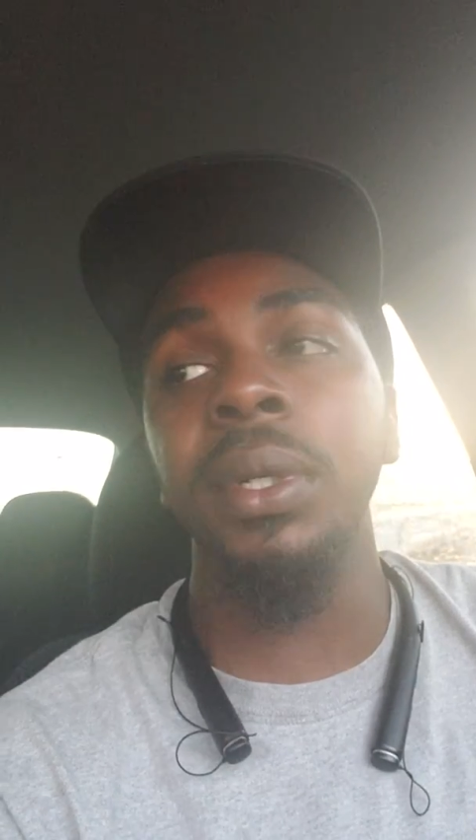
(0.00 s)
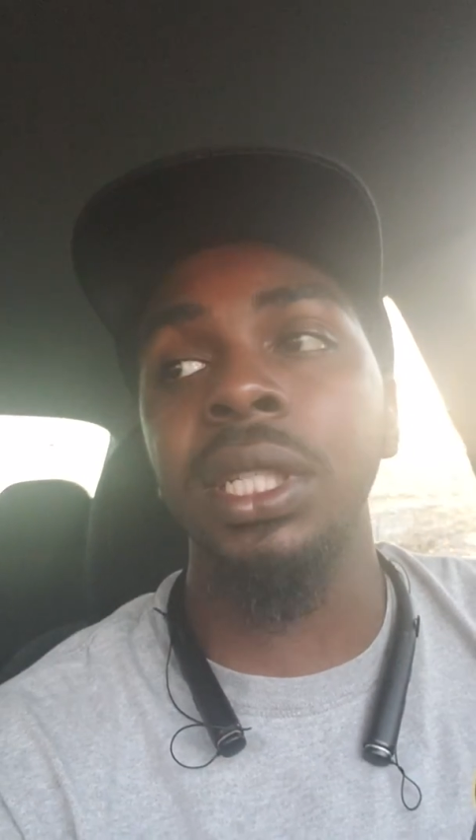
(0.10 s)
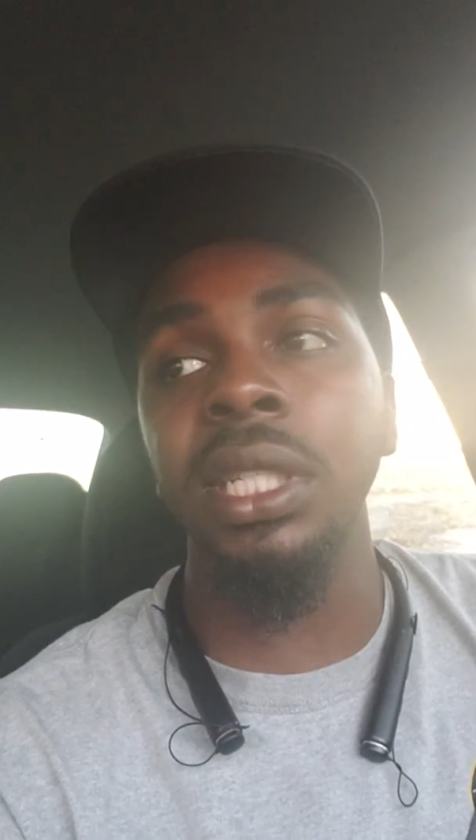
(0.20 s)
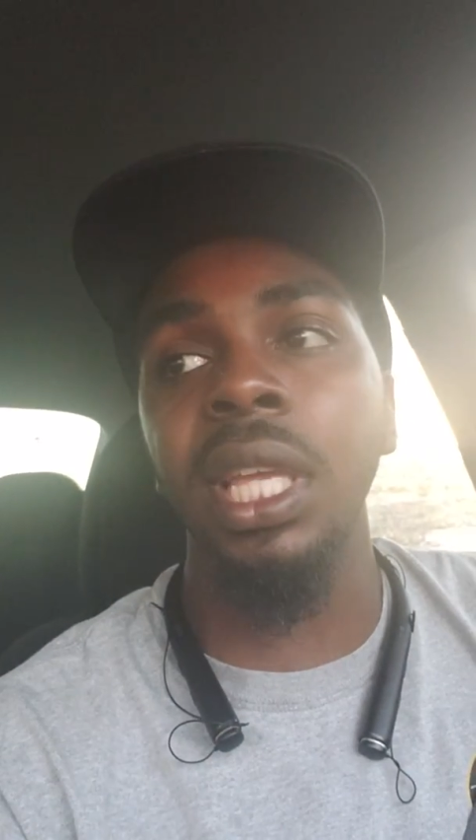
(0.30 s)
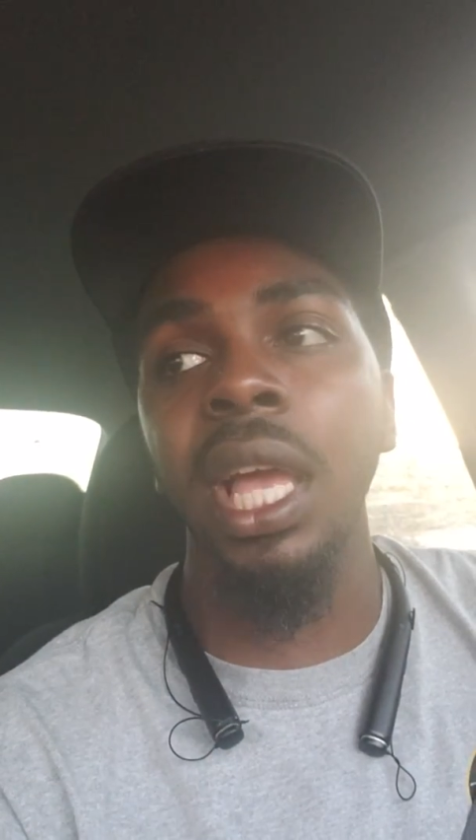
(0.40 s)
what
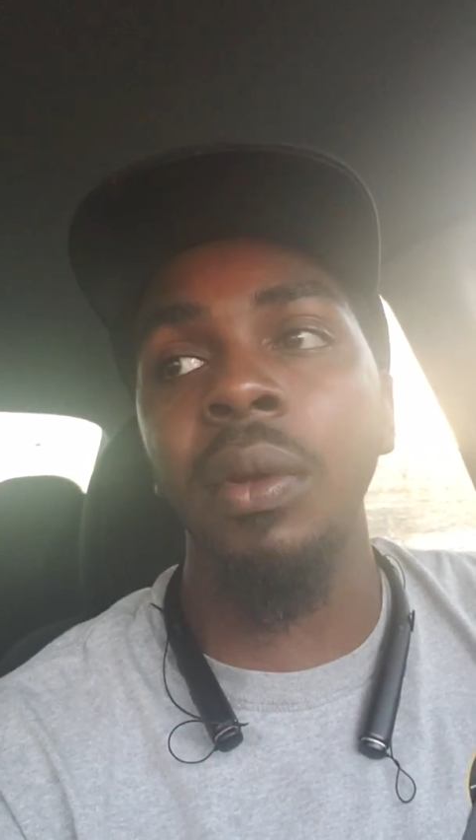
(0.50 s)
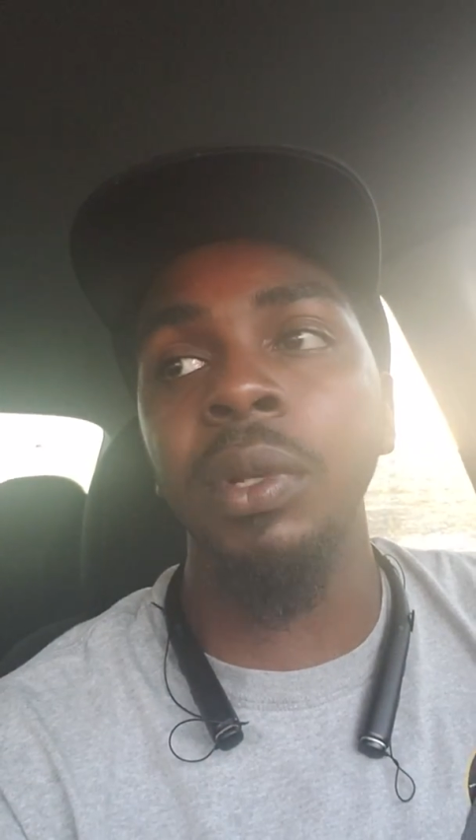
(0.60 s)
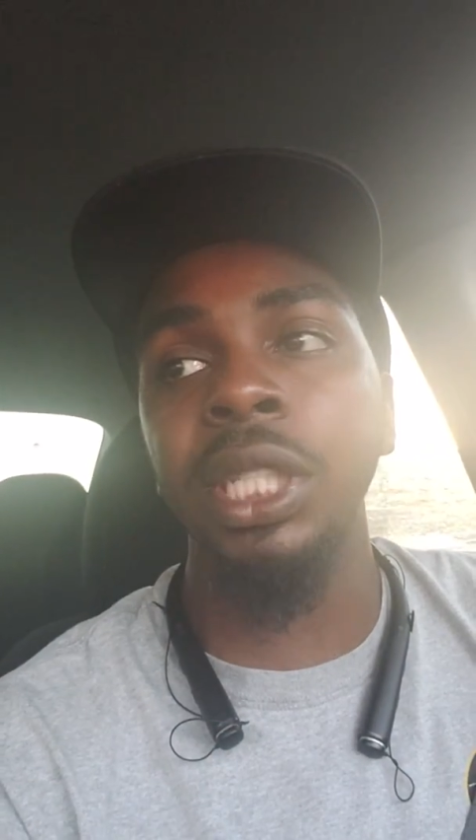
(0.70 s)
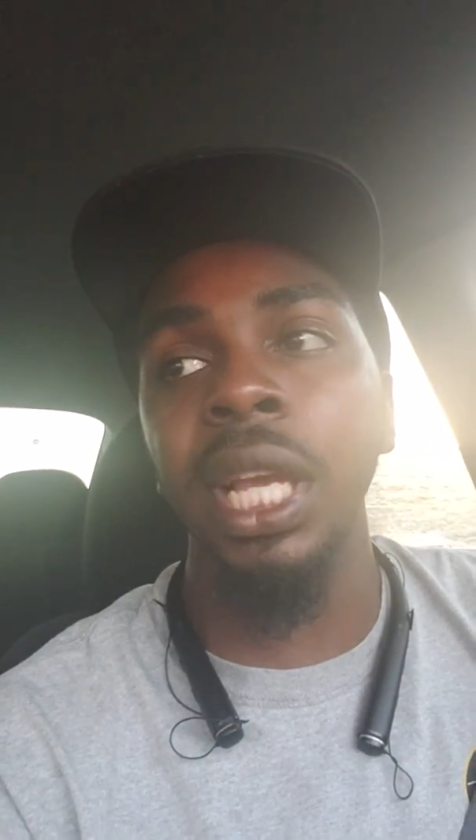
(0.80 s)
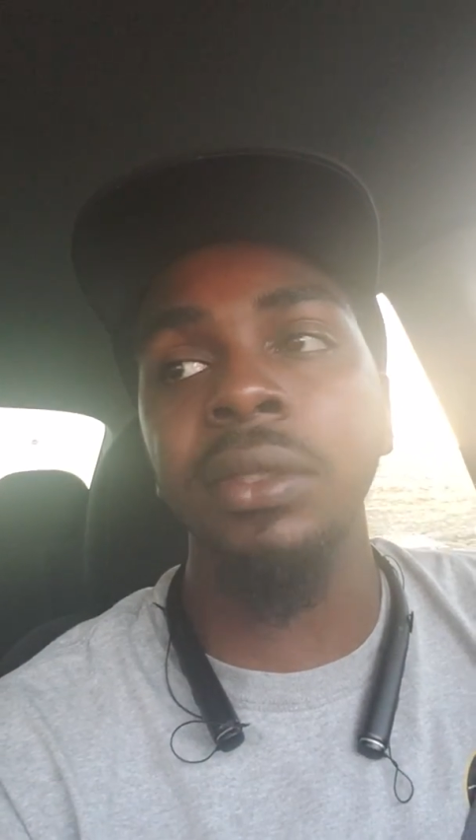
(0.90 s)
she
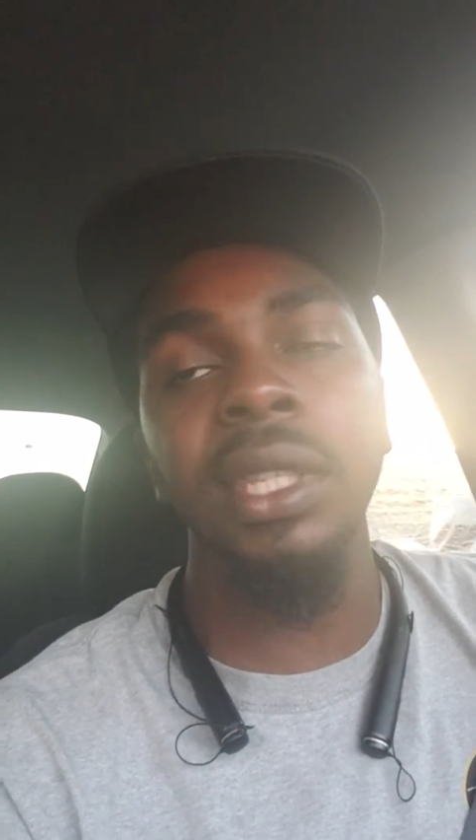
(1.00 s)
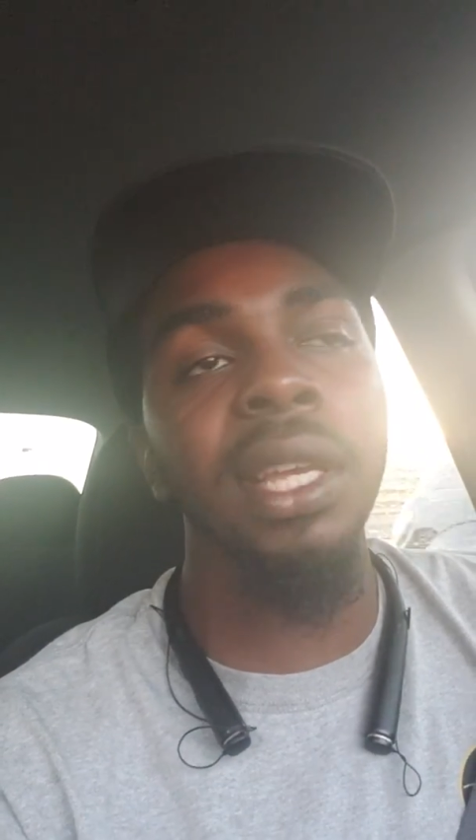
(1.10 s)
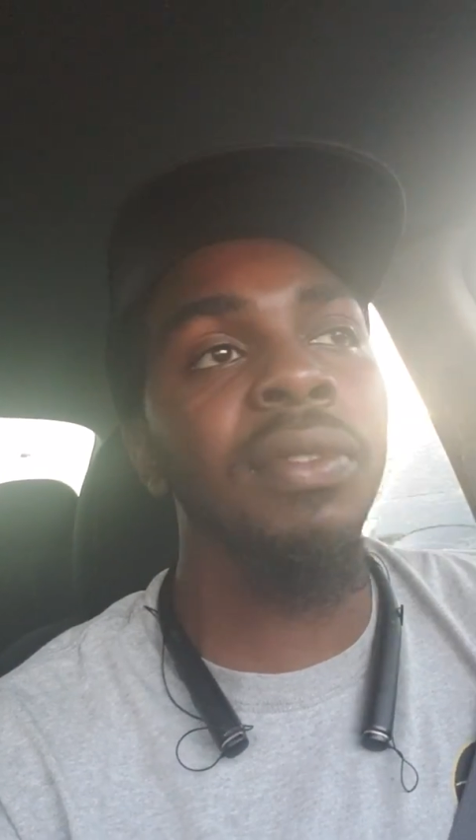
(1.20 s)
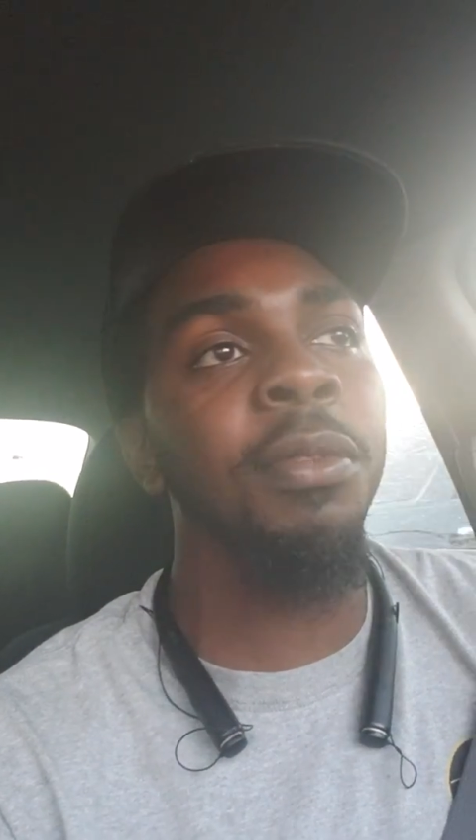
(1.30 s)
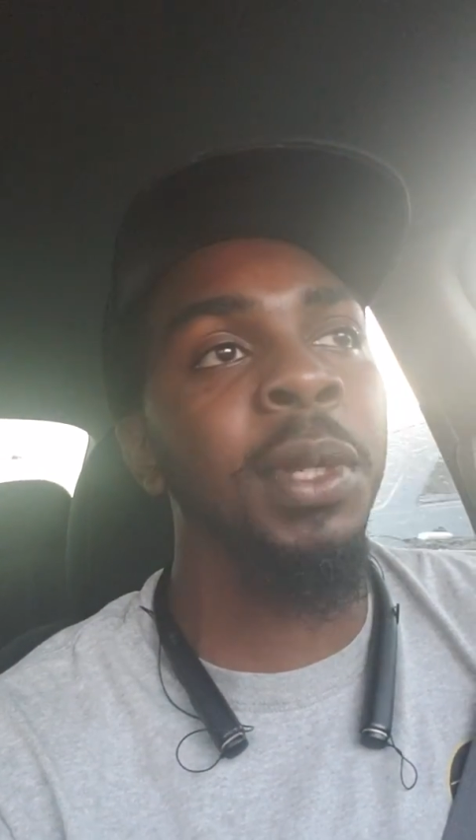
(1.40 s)
has
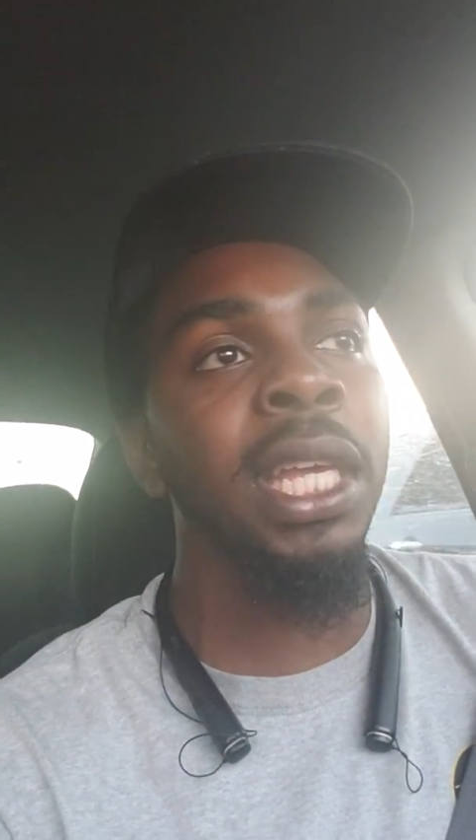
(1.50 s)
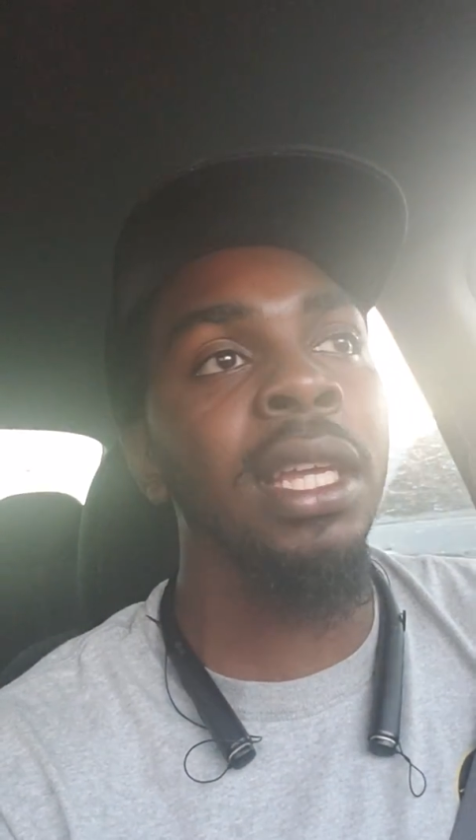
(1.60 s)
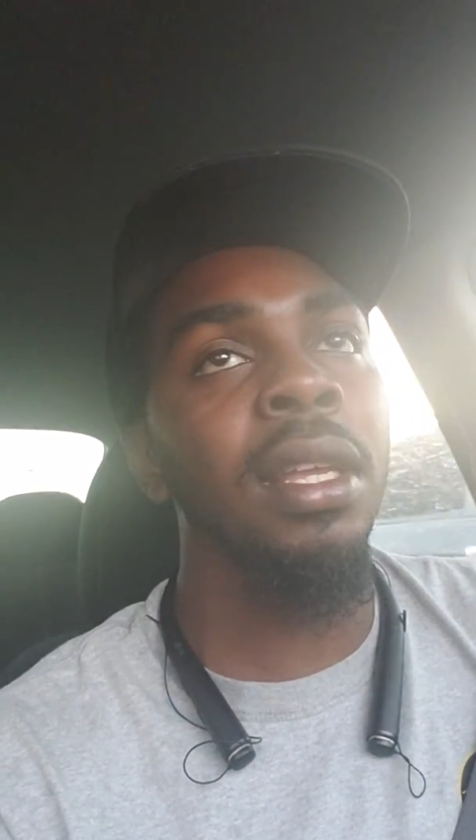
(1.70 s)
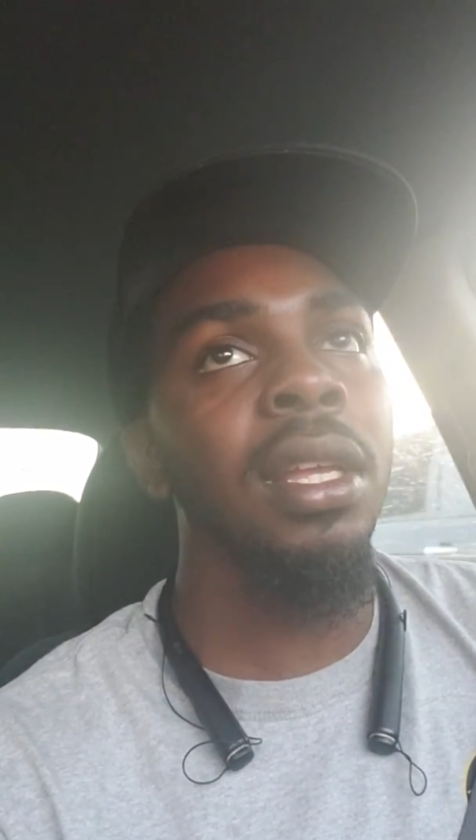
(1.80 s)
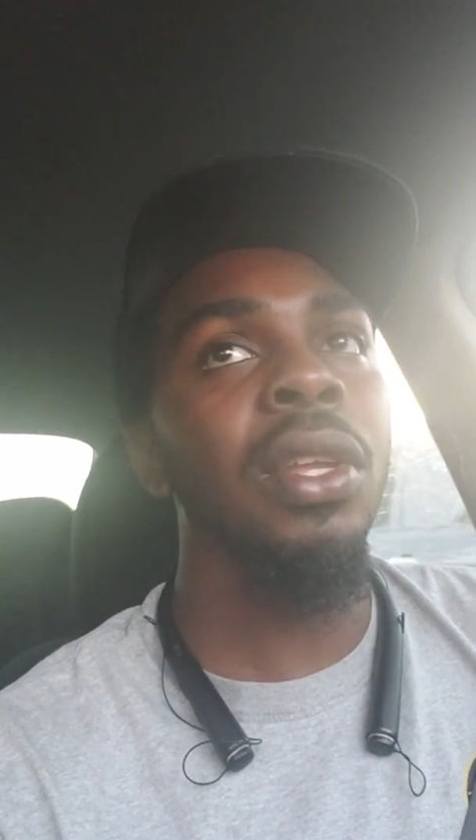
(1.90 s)
given to me.